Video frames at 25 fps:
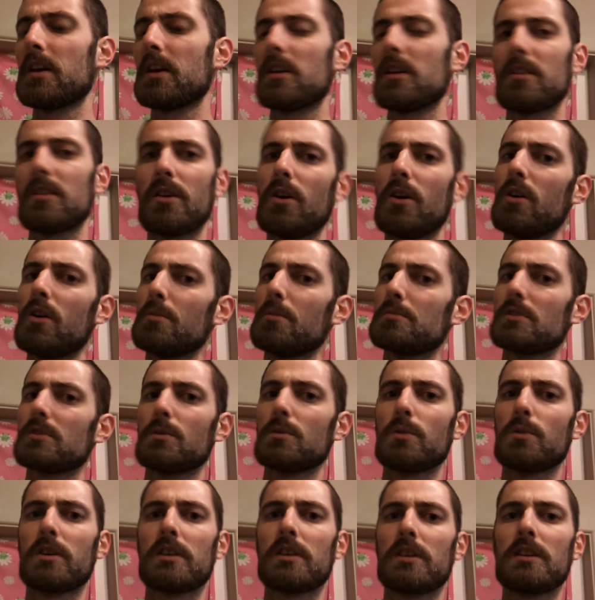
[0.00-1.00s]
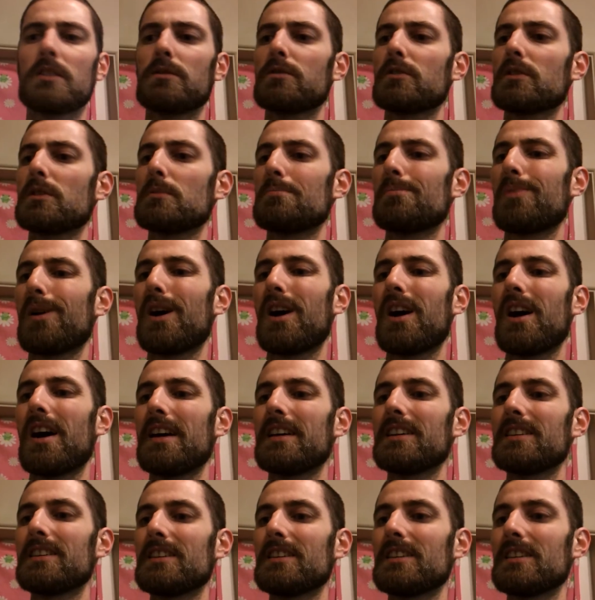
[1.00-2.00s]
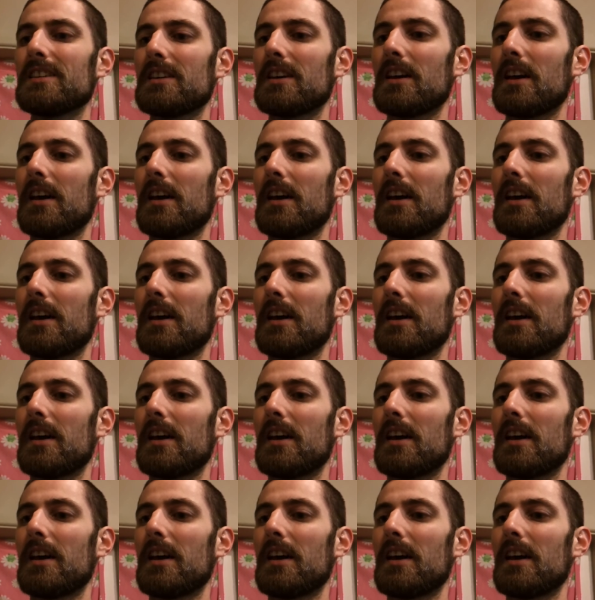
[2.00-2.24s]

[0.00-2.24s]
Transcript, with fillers: The hops are wicked, very piney,